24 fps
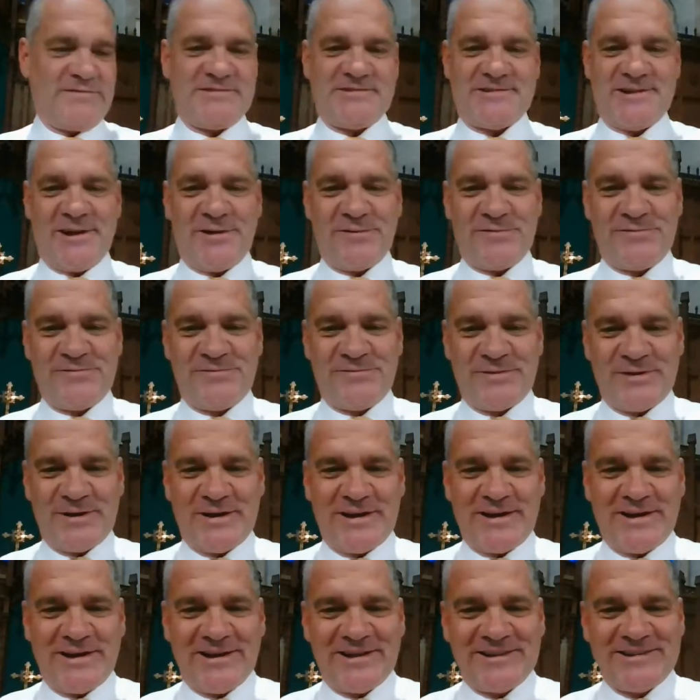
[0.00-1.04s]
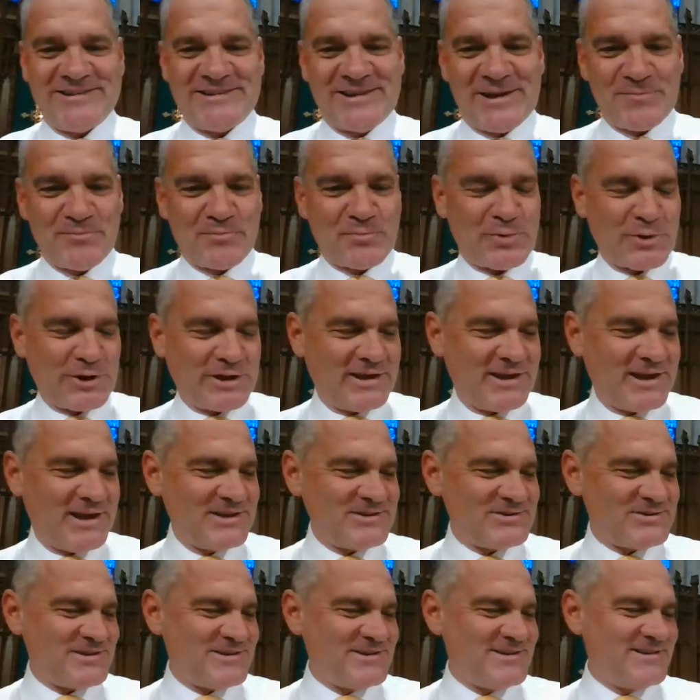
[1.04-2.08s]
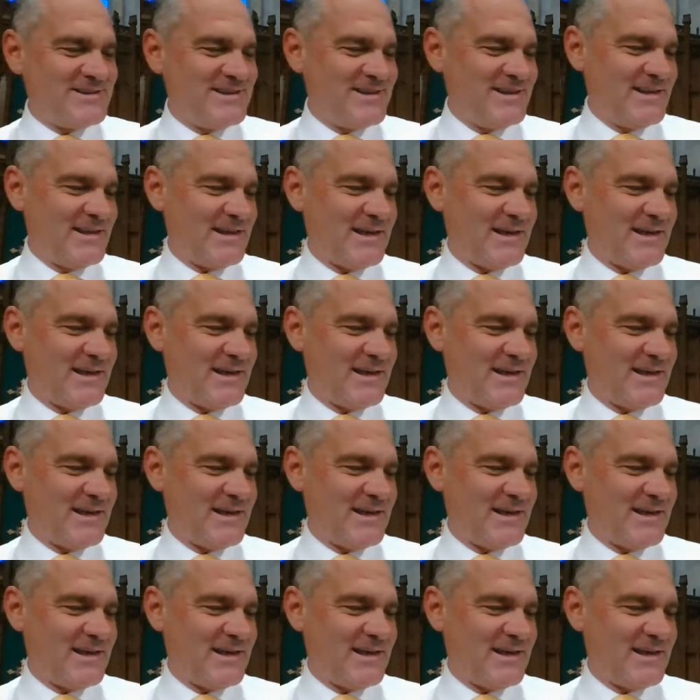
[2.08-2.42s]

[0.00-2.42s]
self-deprecation.